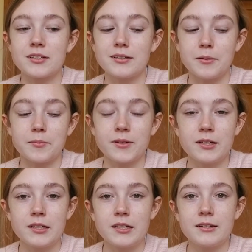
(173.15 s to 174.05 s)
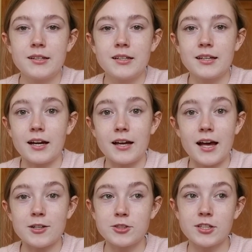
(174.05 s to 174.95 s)
Um, I
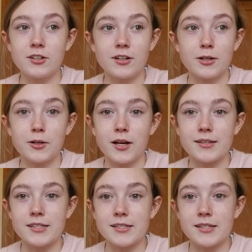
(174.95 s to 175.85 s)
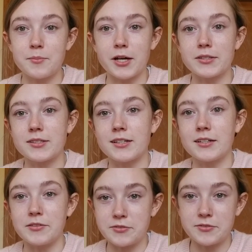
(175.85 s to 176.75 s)
actually got a decent amount
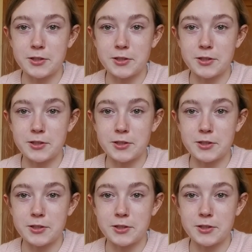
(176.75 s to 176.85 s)
of